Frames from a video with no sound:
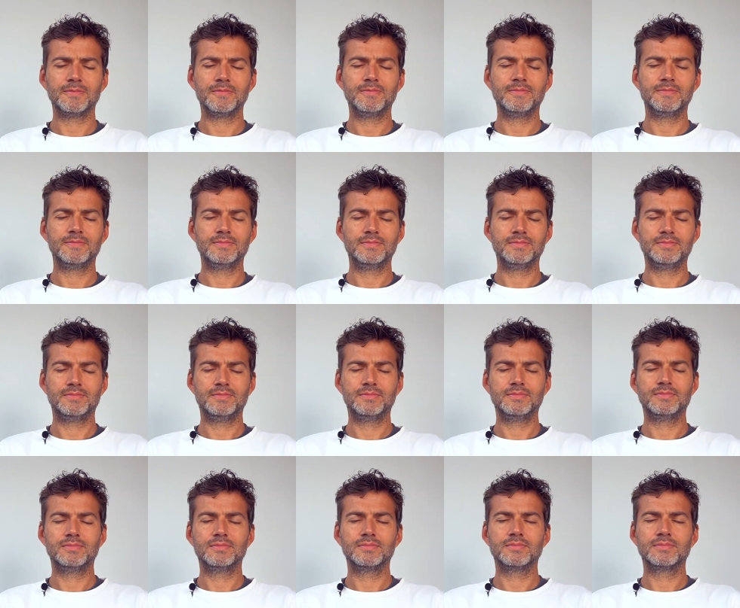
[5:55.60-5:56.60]

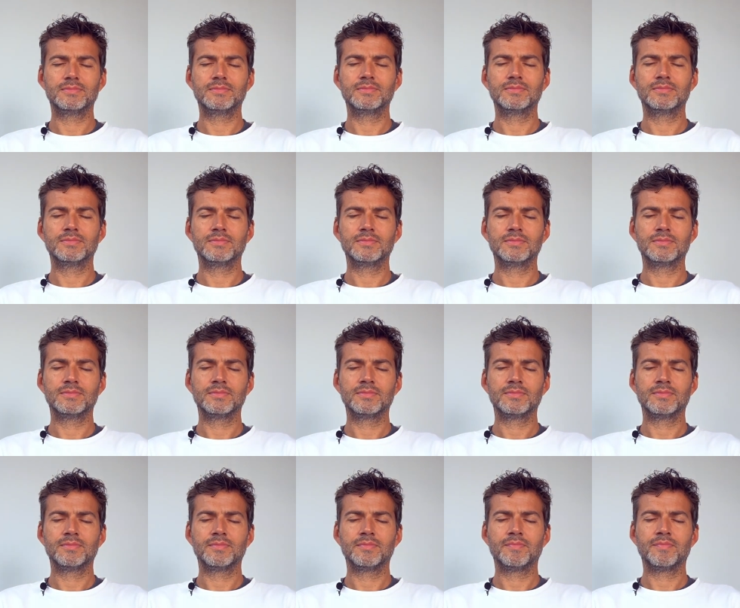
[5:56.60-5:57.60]

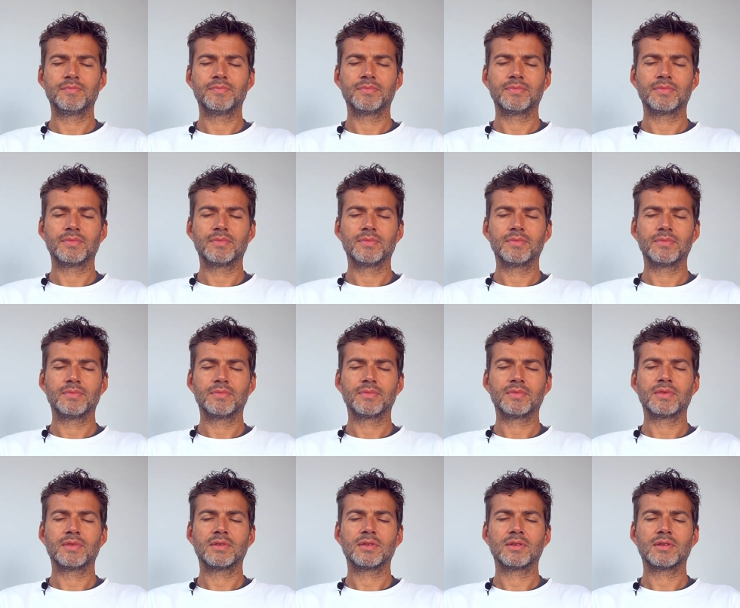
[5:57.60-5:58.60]

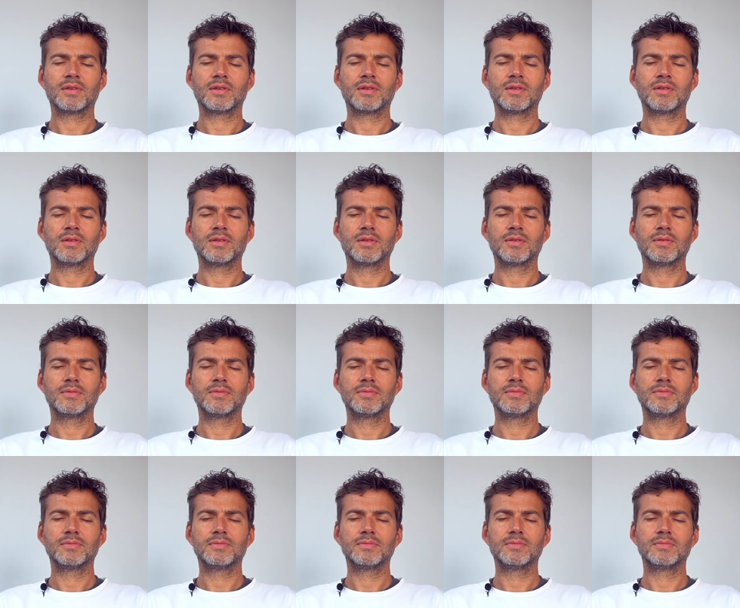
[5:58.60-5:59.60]

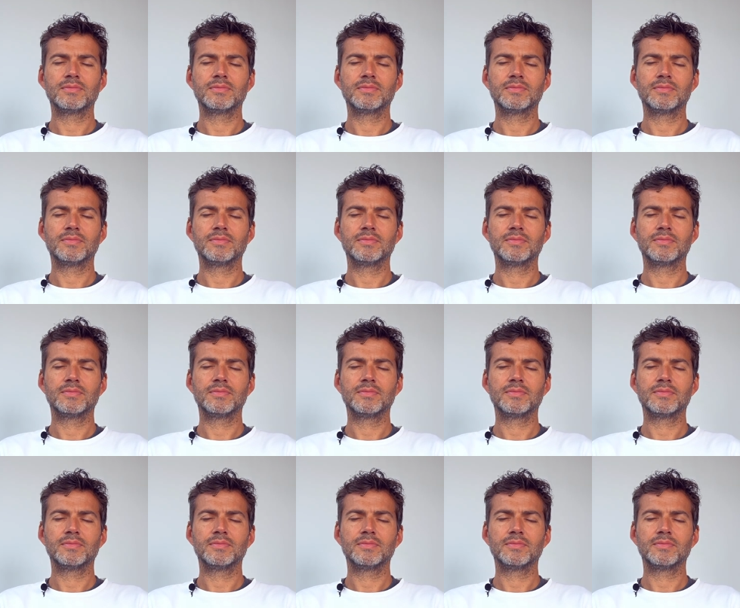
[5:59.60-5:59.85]
[no speech]